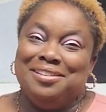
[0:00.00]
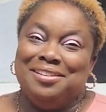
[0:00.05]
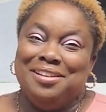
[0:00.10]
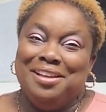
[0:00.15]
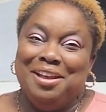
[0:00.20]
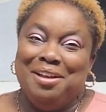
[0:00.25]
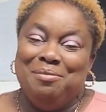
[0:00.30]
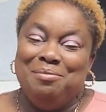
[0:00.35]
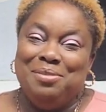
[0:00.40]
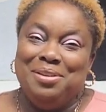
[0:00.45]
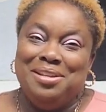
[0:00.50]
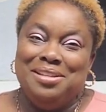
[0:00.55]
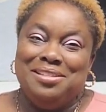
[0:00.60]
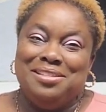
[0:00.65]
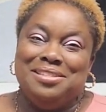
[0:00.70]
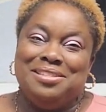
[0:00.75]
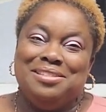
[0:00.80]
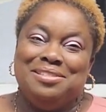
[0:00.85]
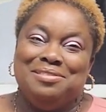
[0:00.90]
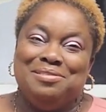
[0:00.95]
God
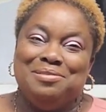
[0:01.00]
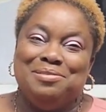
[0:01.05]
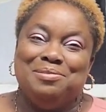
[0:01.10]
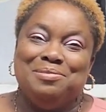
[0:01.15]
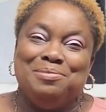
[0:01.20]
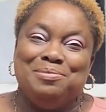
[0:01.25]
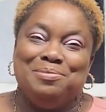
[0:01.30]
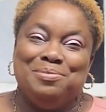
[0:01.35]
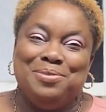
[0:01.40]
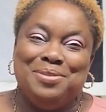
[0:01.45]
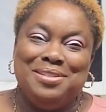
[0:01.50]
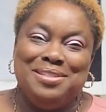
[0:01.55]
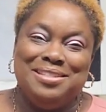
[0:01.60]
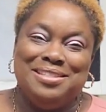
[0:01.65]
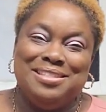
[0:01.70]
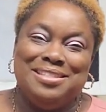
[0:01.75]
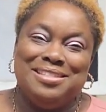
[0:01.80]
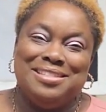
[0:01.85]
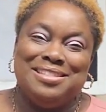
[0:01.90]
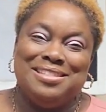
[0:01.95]
bless. Peace.